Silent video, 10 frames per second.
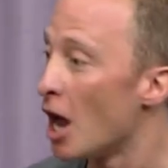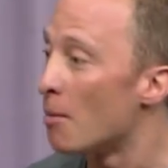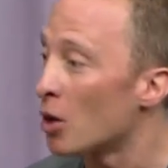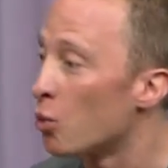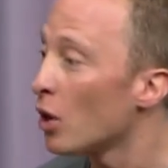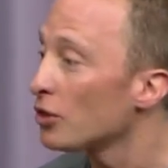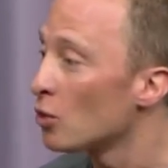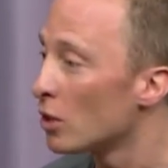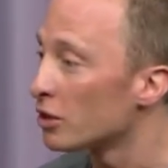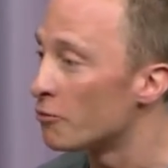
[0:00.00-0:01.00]
about what the
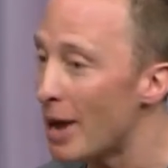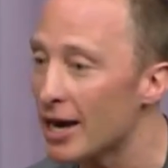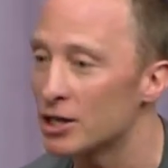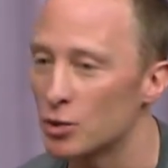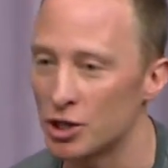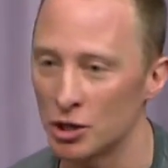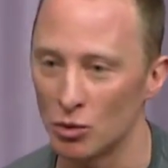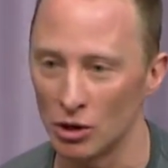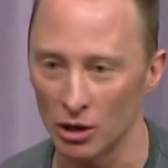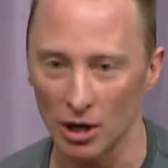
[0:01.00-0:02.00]
world of packet switching
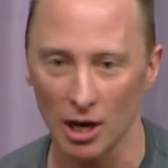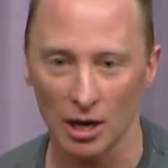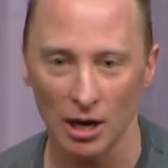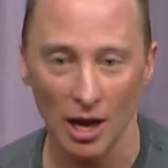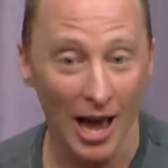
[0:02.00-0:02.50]
would look like.